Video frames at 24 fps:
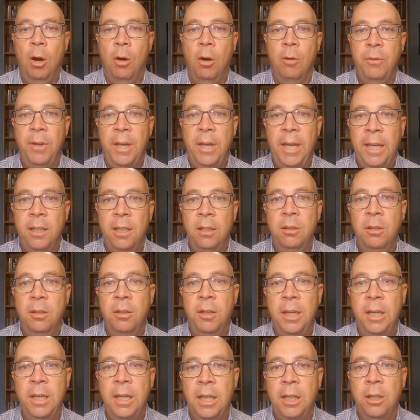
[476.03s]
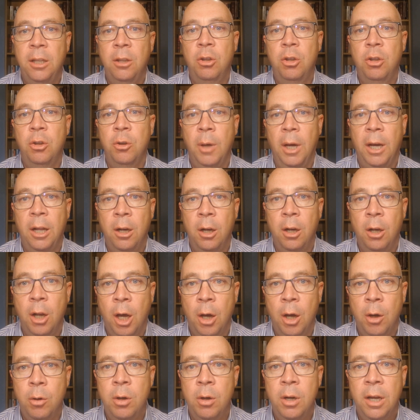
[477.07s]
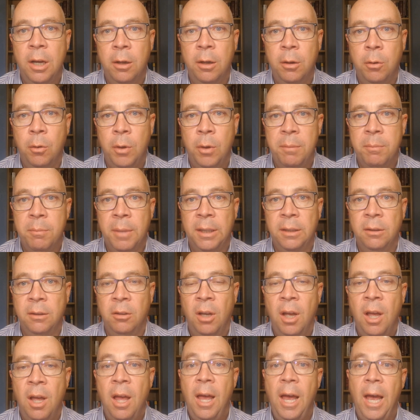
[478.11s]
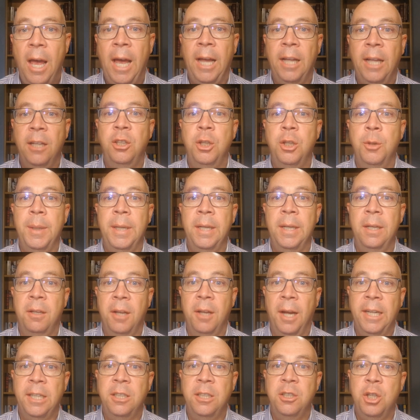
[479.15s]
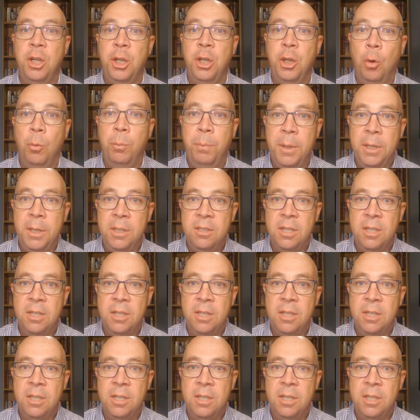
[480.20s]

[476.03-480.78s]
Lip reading: of entering into a loan agreement, and you endanger your